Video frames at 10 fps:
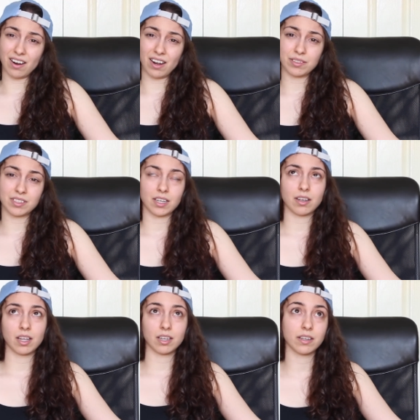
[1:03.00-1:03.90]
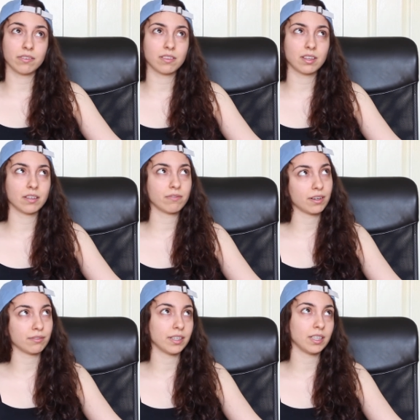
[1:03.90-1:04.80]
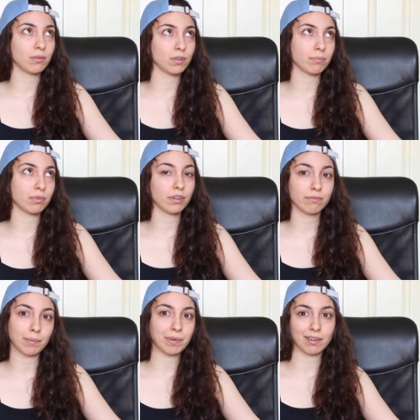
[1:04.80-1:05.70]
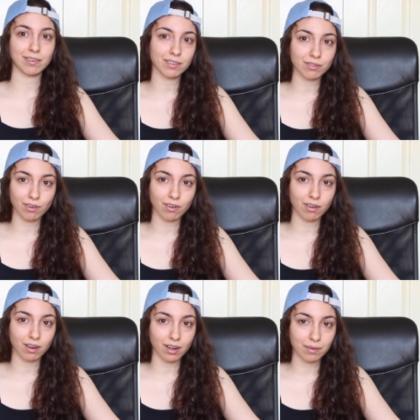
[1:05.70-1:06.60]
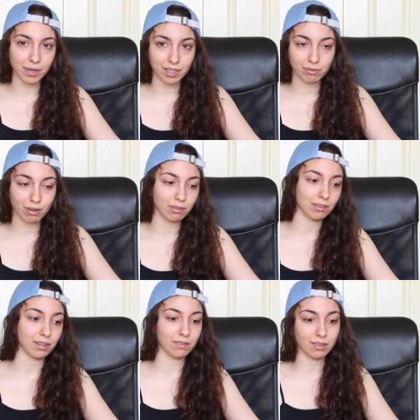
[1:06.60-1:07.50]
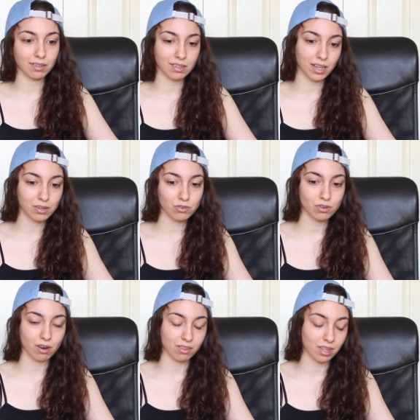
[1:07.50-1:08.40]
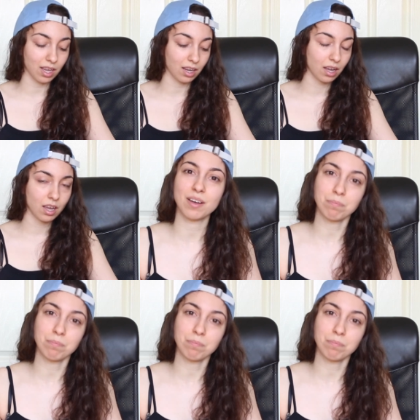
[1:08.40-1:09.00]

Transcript: I was like, if I really want to prove my parents wrong, I may as well look into this headshot thing. The